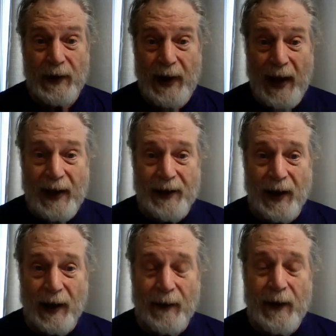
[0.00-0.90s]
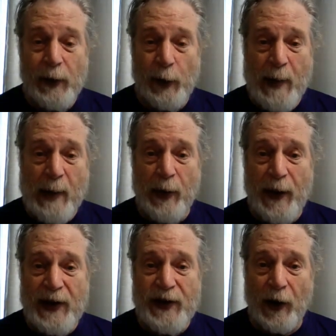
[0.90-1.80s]
And remember,
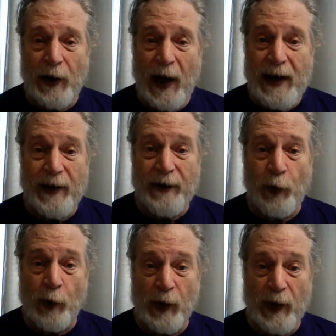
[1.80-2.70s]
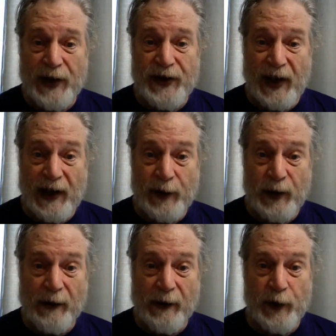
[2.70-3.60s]
these aren't like a formal essay. If you
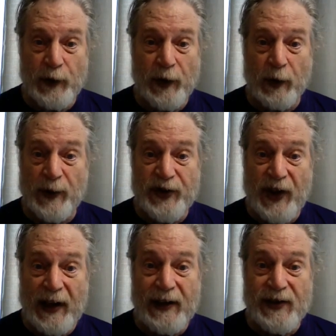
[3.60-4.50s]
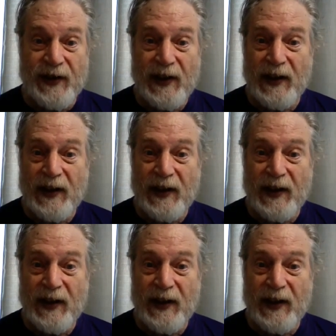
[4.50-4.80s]
have a few little mistakes,